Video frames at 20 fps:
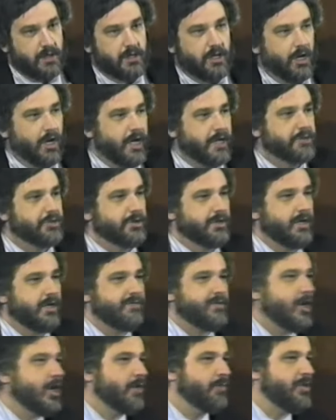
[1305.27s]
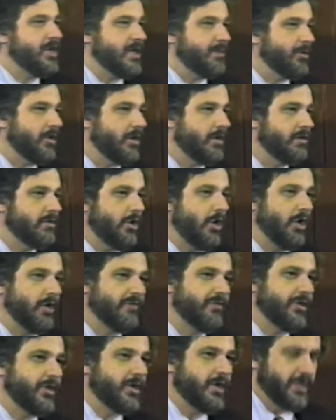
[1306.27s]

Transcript: collection of young people all over the